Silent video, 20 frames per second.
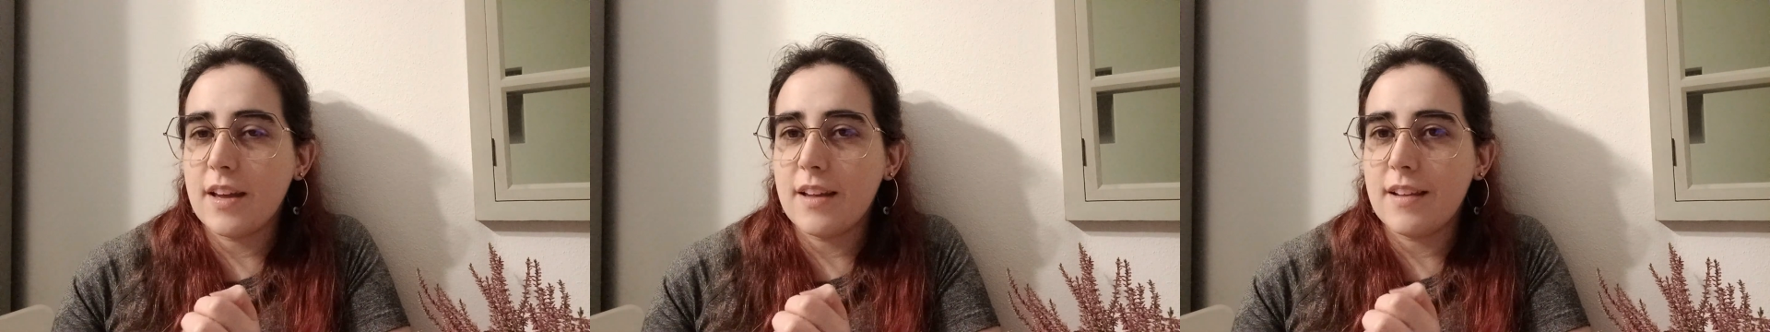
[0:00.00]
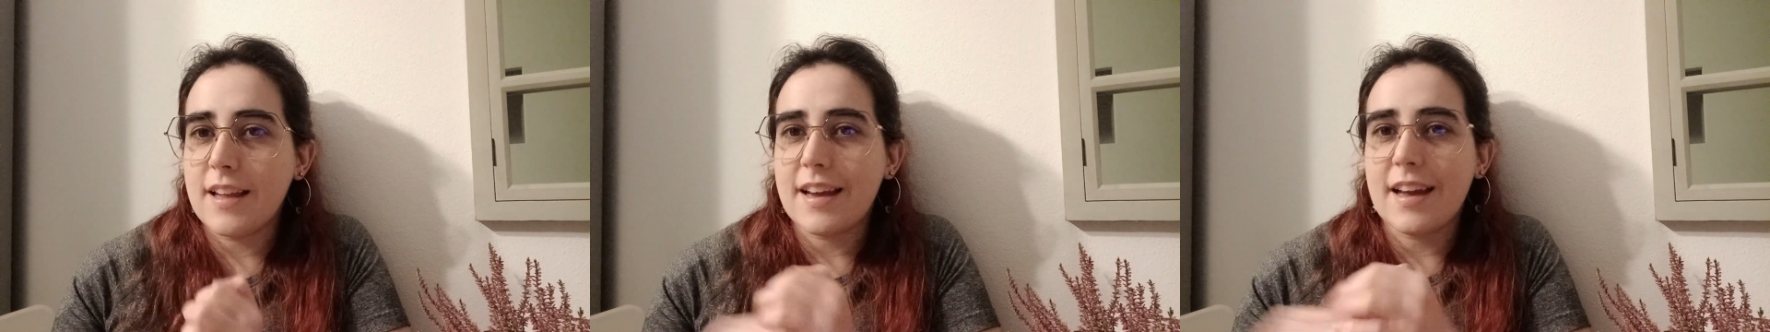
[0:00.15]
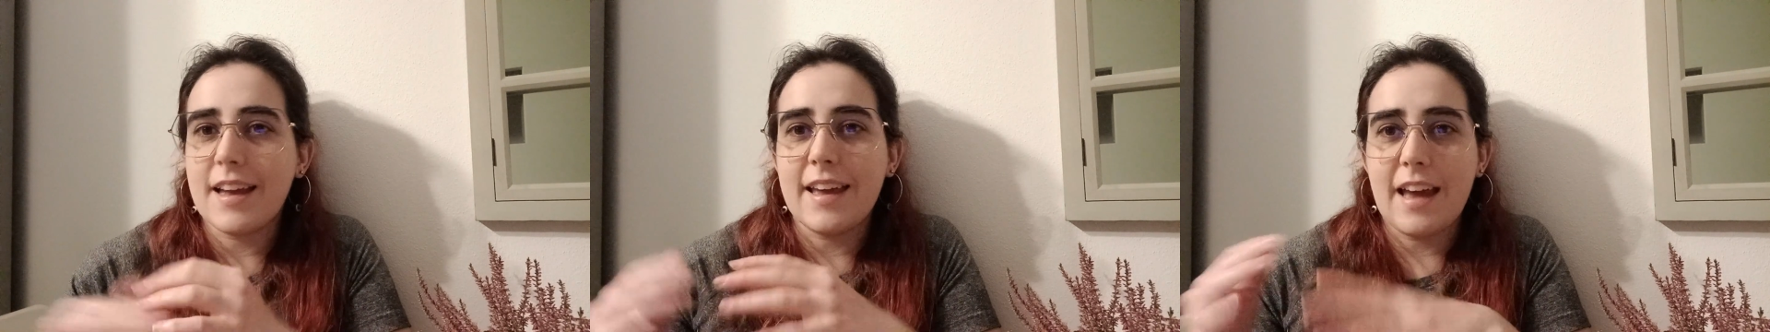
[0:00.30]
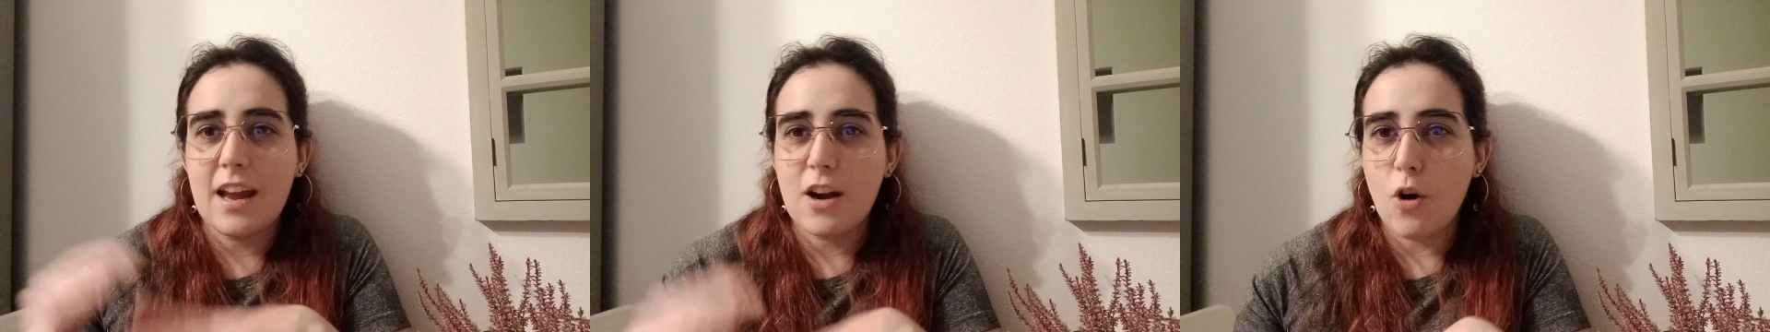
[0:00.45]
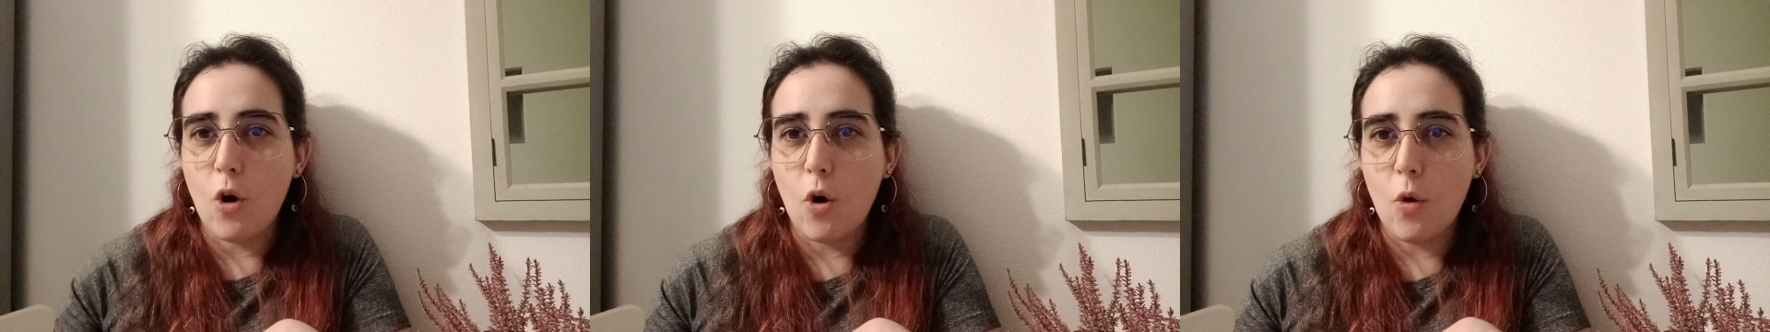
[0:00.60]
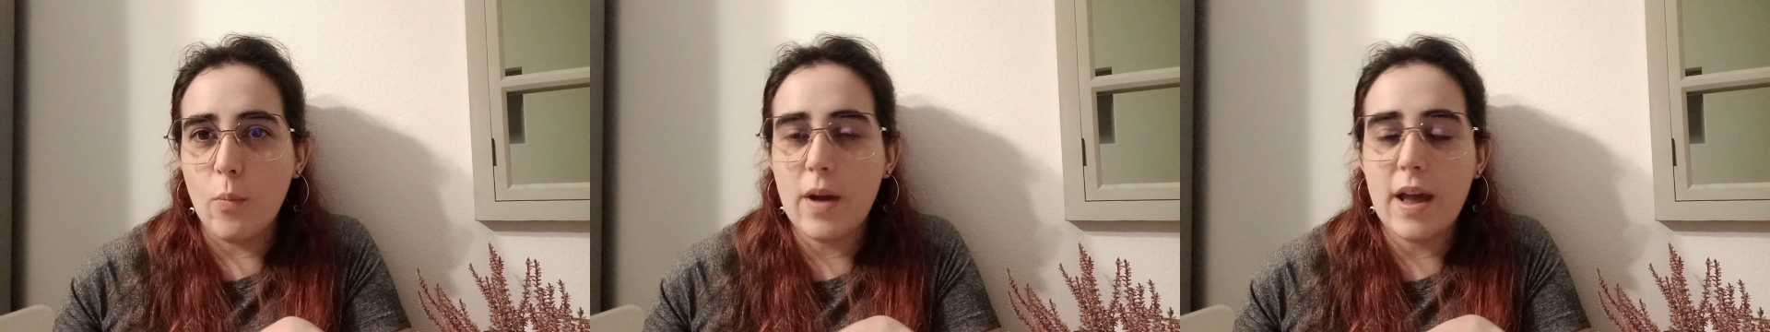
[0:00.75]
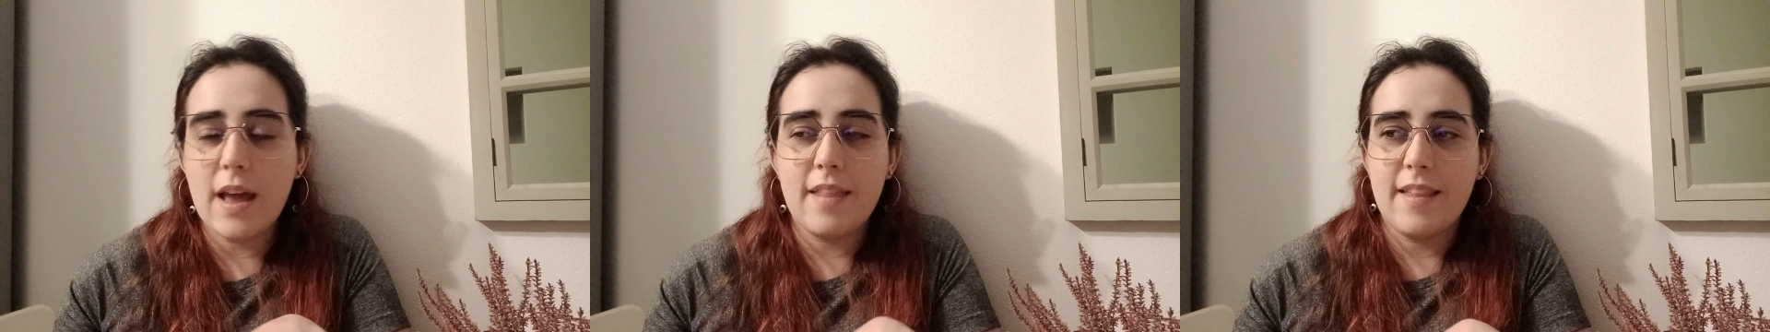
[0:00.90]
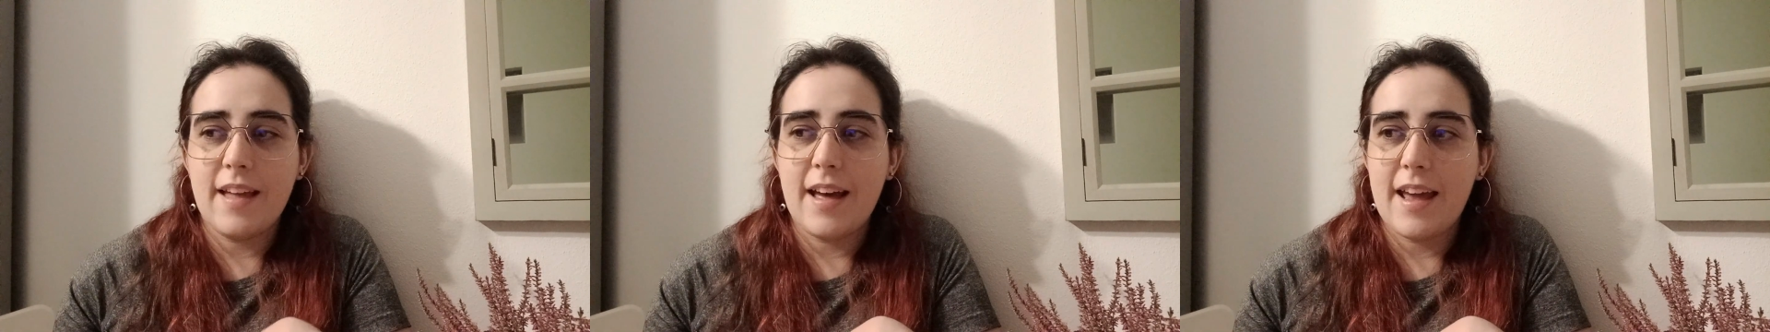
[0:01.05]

like I get home and I